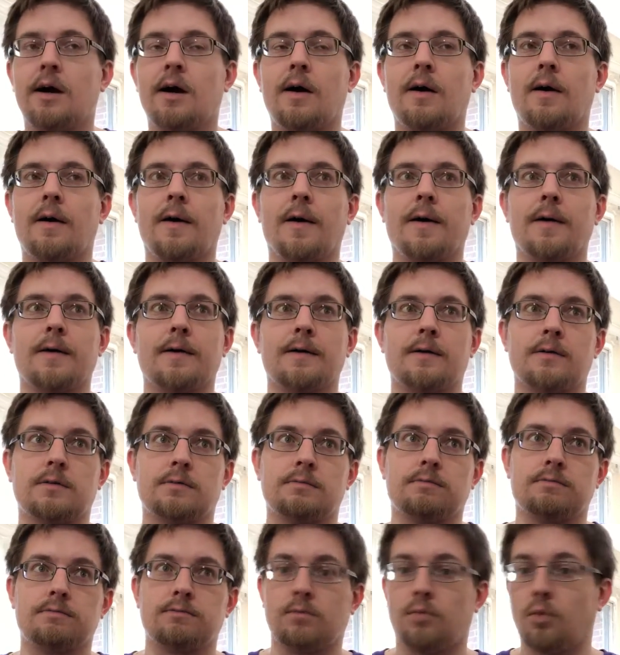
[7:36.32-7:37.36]

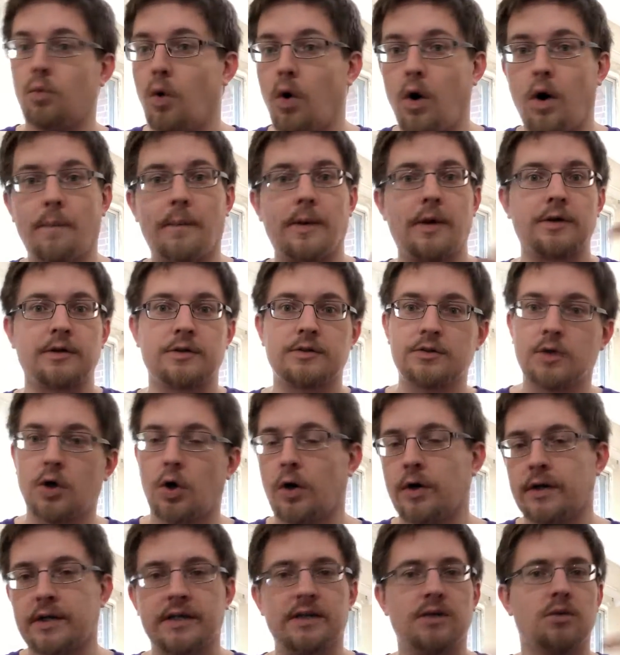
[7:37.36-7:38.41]
Walmart,
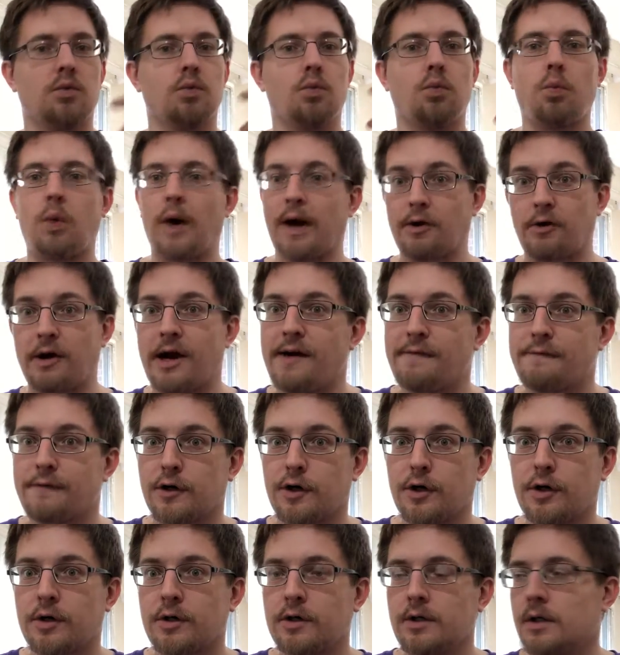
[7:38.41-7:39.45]
Target,
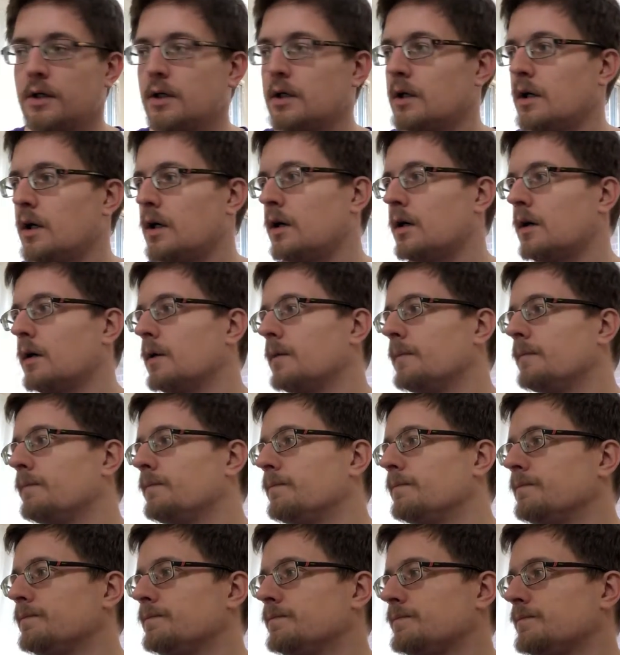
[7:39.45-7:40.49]
wherever.
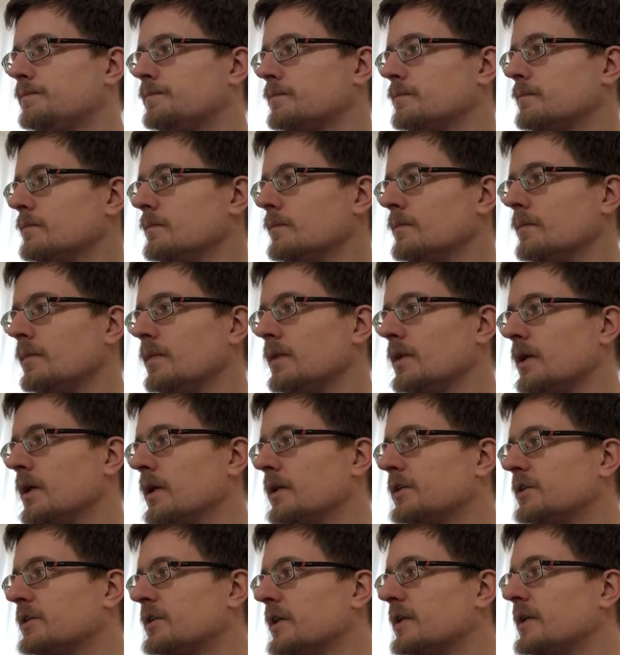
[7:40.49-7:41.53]

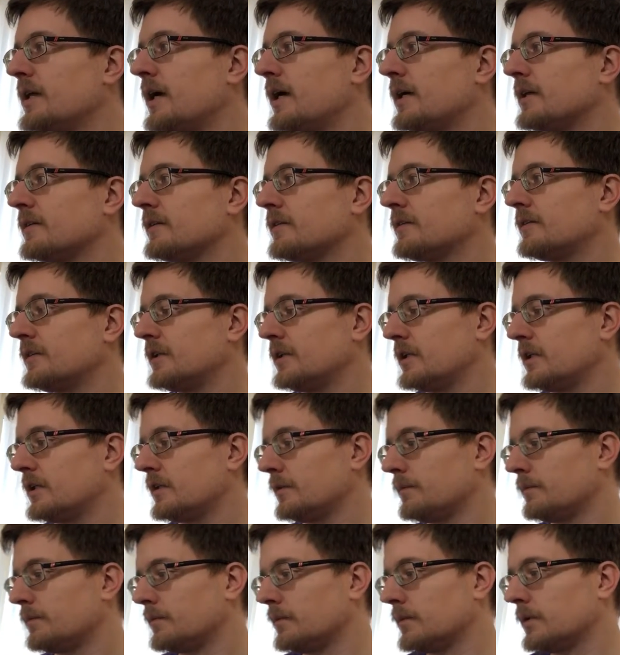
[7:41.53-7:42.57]
I just did not see
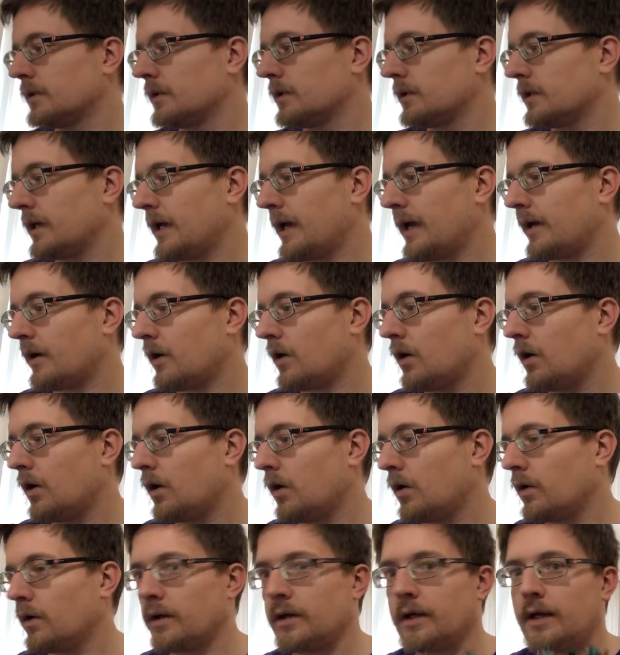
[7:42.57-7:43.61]
him at
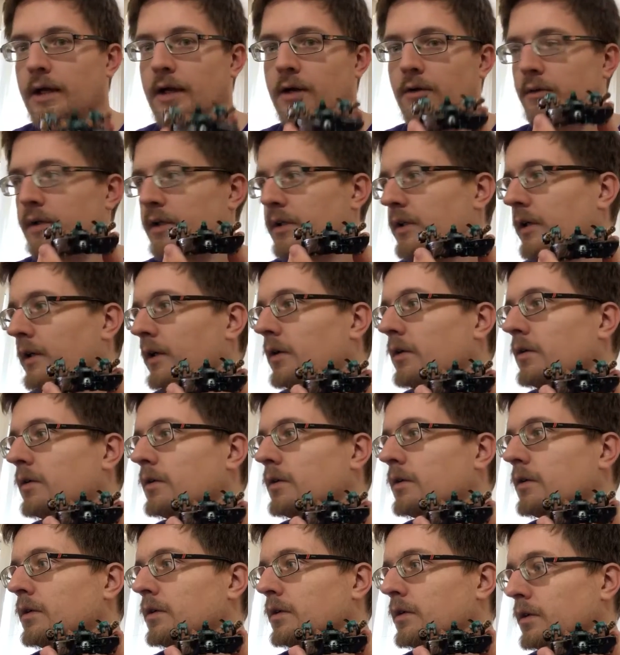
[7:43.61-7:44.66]
all at retail.
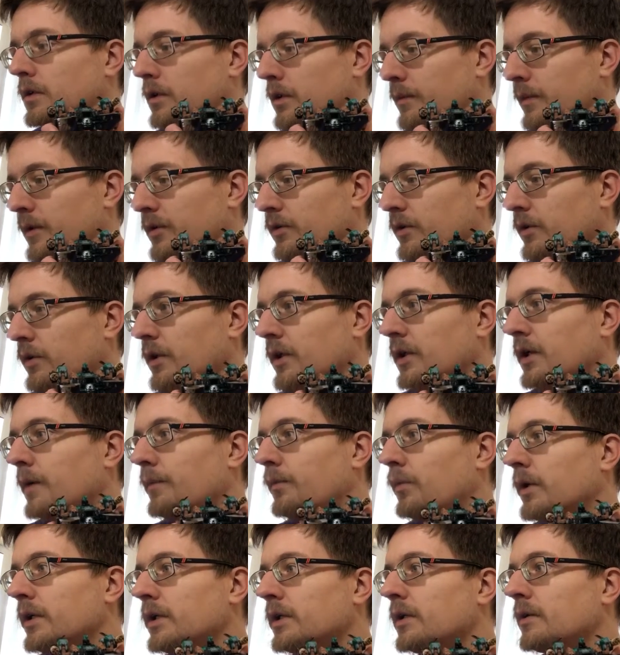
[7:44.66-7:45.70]
I'm actually looking
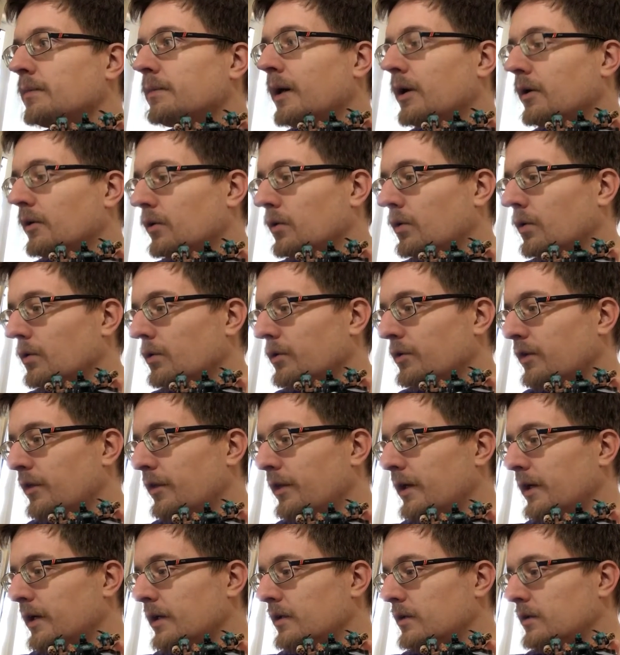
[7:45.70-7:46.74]
up what year Power Core was a
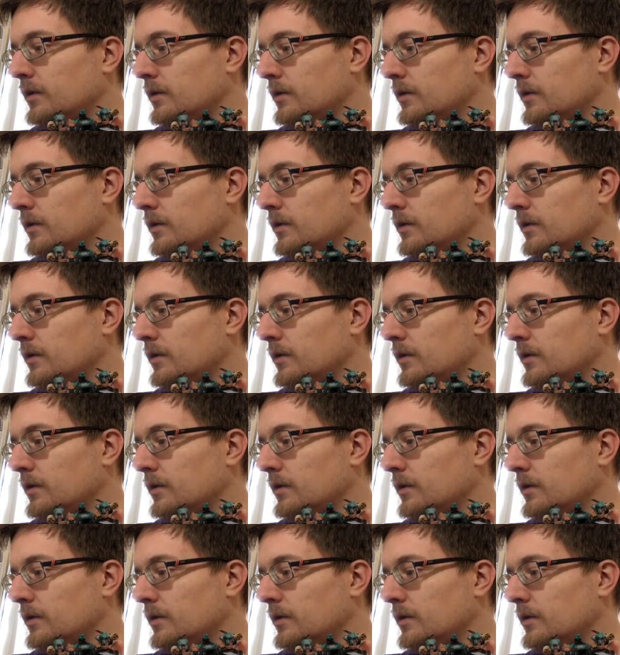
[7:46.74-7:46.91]
thing.